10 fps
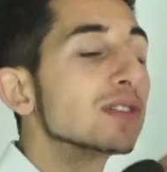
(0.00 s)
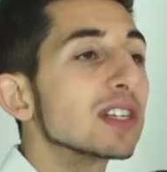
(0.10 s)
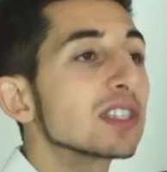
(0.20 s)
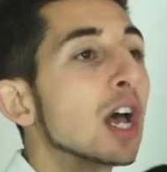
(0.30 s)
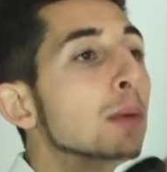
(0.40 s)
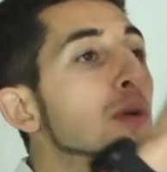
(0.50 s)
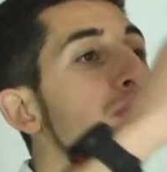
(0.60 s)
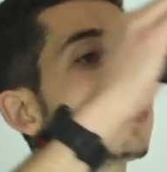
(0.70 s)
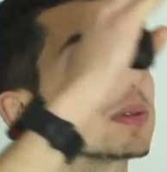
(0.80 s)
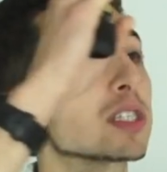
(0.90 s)
of us
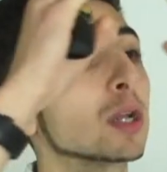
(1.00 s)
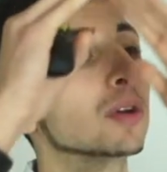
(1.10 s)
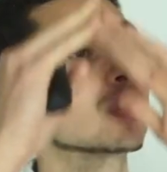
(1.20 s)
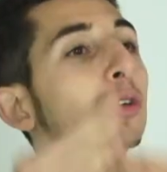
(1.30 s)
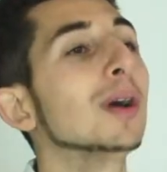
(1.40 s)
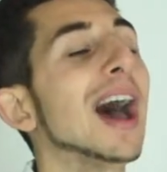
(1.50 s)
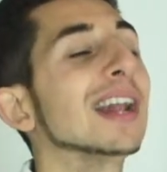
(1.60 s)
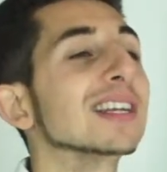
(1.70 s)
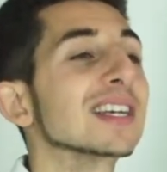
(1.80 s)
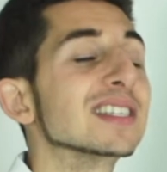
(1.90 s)
move up slower through it
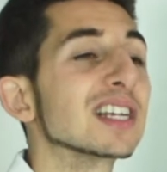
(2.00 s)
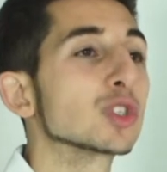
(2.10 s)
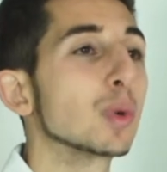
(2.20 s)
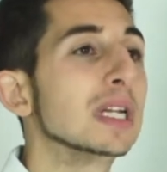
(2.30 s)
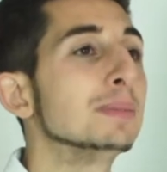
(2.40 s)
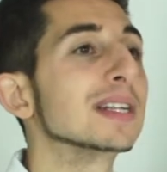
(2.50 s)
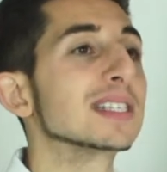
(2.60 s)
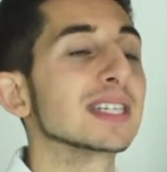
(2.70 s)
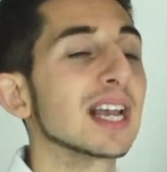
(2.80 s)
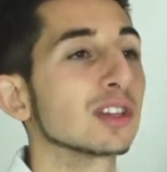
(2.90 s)
and it can take 20
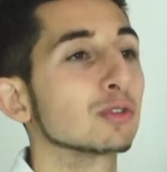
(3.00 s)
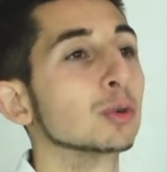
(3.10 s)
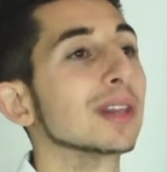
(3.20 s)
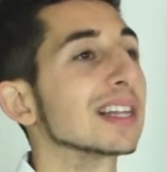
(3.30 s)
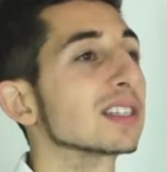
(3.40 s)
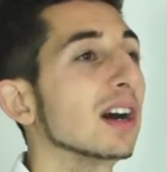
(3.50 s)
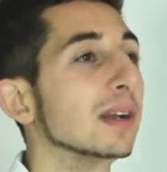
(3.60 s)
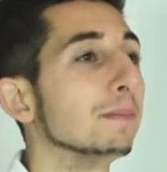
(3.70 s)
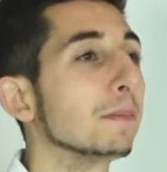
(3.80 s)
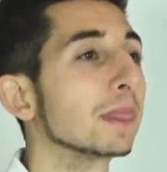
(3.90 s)
minutes to get through that
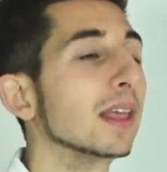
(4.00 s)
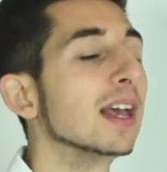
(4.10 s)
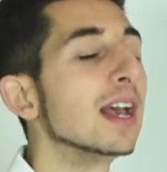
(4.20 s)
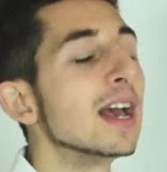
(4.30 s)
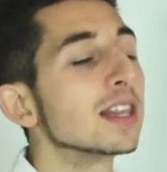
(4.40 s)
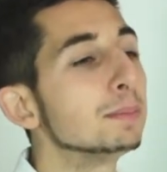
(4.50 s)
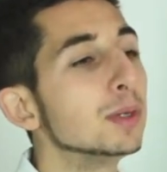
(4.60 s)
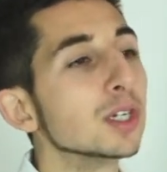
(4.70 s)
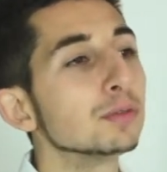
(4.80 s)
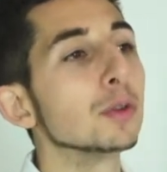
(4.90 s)
time. The
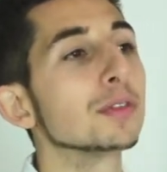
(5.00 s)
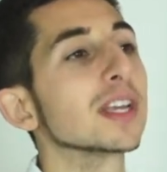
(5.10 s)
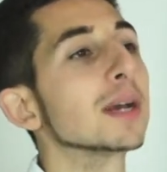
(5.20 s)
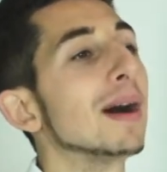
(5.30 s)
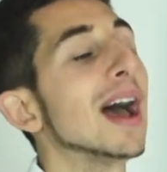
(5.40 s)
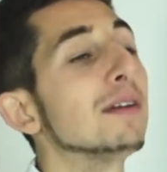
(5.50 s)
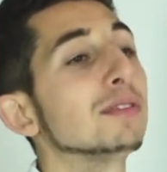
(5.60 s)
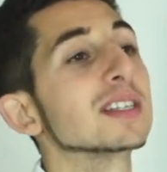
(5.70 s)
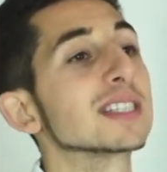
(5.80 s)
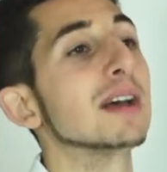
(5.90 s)
beautiful thing about
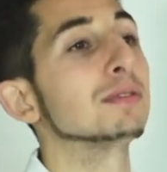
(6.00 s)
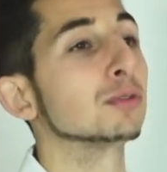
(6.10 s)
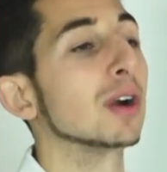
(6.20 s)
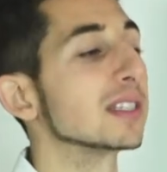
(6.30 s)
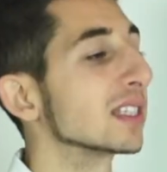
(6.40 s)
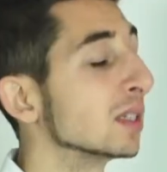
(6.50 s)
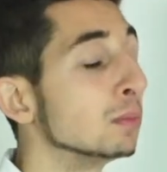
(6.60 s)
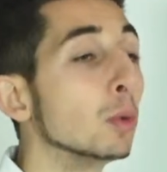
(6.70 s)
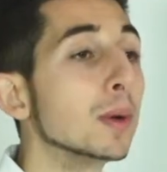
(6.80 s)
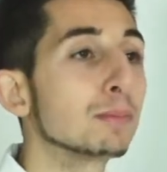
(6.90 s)
effortless effort rise is the more we